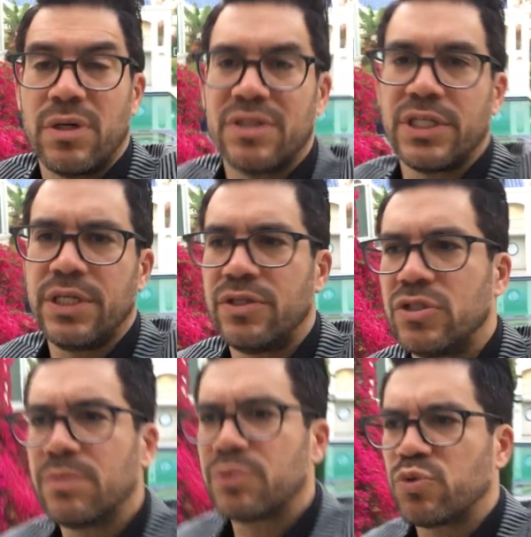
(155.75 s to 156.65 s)
And I'll tell you the
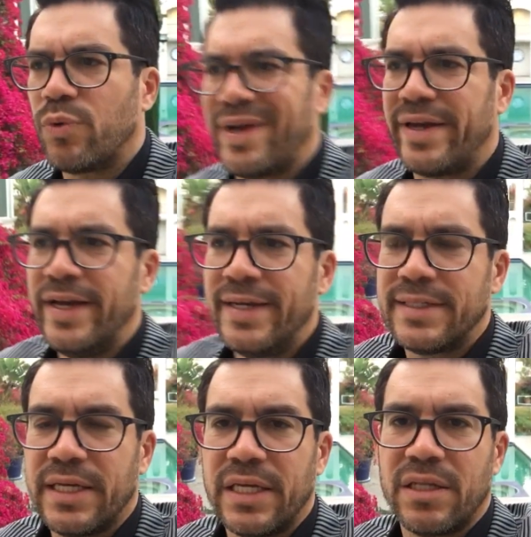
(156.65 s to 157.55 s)
simplest way
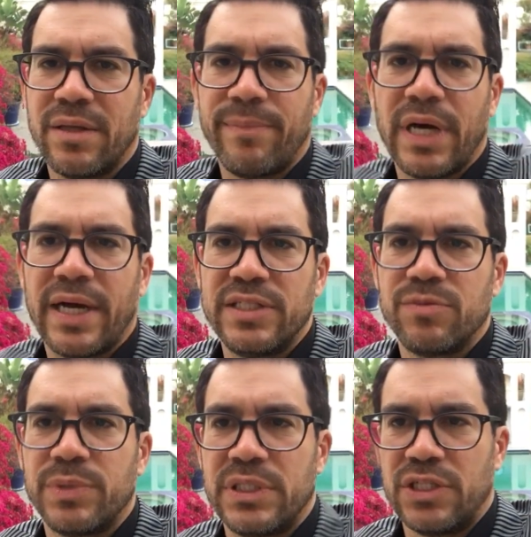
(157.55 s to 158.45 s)
to get into the minds
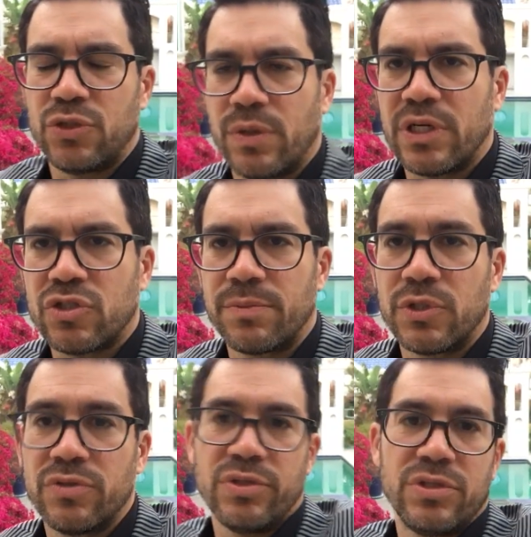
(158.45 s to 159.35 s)
of potential
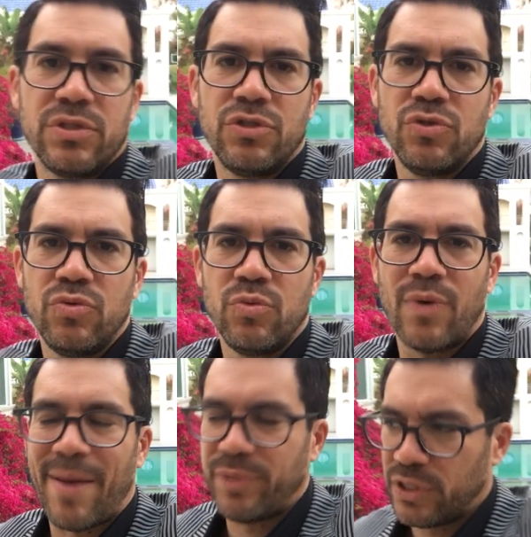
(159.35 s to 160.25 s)
customers is to do
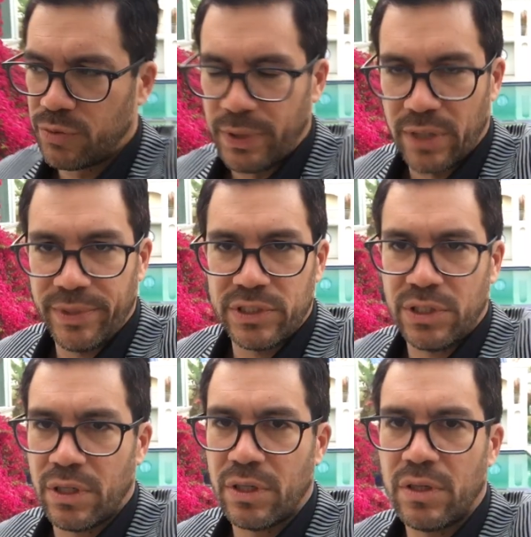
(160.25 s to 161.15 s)
rapid experimenting.